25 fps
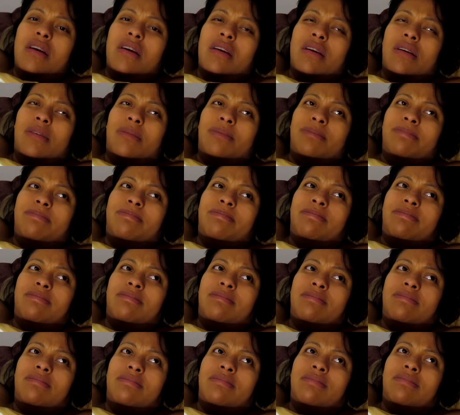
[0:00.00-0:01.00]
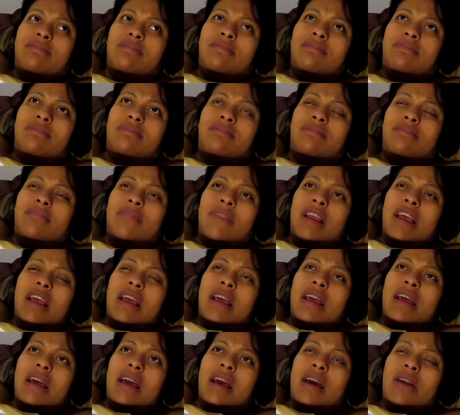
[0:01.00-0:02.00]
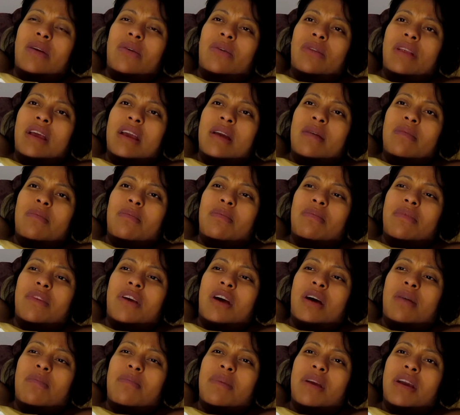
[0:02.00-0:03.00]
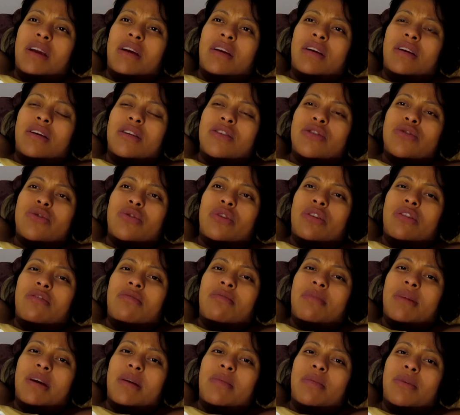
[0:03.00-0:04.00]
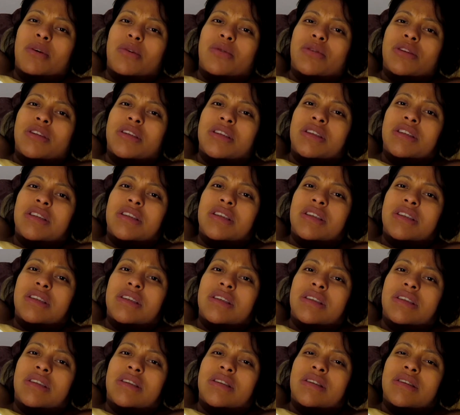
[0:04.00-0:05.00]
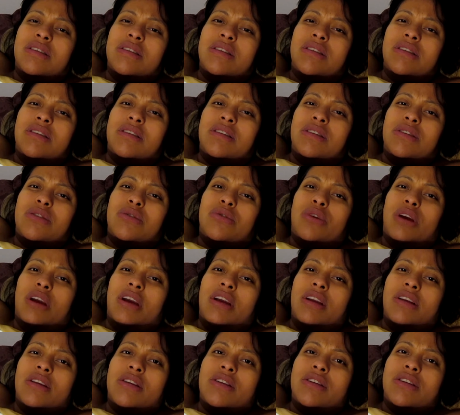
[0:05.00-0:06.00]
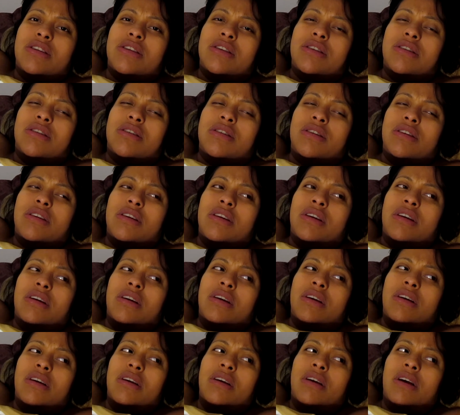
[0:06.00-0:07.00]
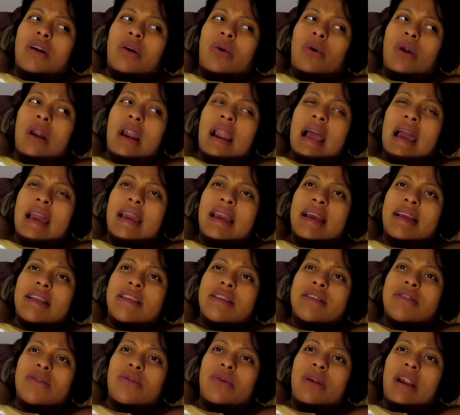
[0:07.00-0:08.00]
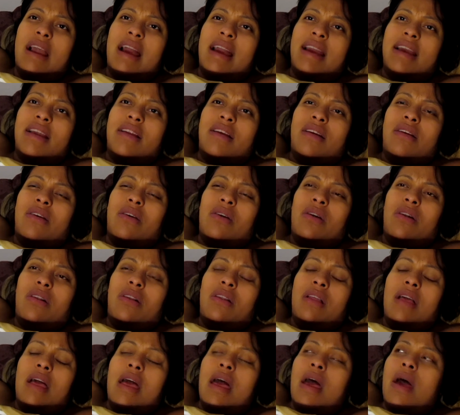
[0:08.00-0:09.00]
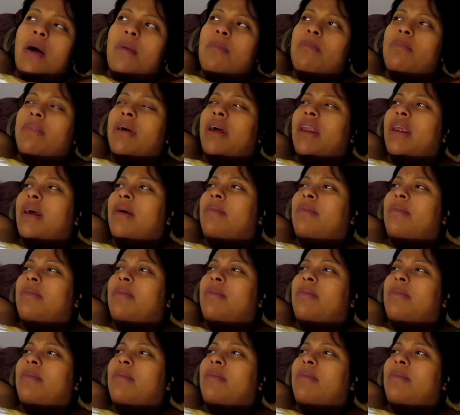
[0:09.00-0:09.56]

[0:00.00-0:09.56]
I don't like not being in control of my emotions. It's strange. Or lack it. No lack it at all. But